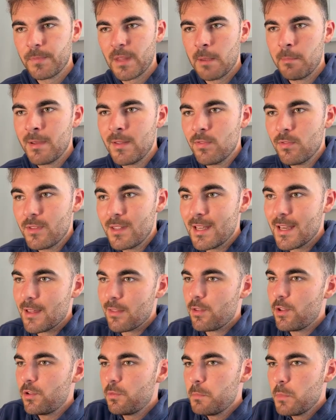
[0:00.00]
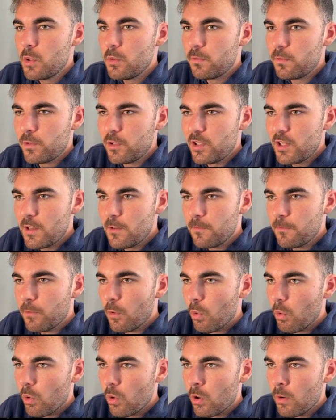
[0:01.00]
I mean, yeah, this move
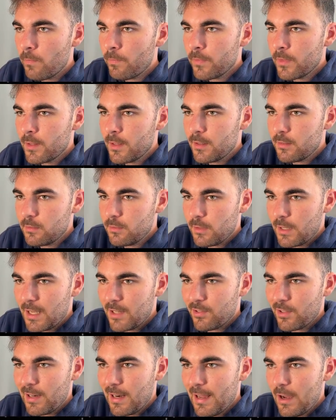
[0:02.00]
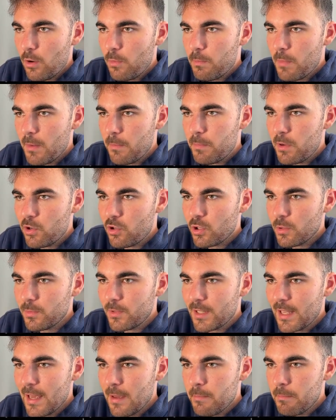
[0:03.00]
c4 has allowed my bishop
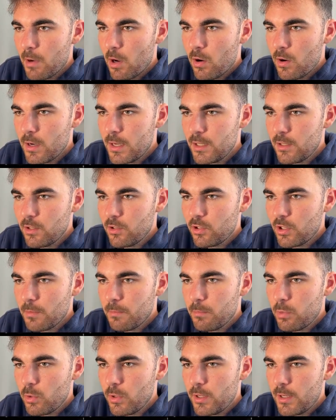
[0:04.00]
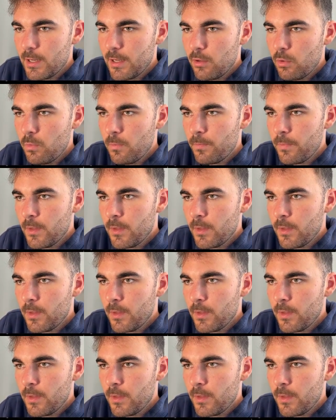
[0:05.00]
to get in behind at some point now.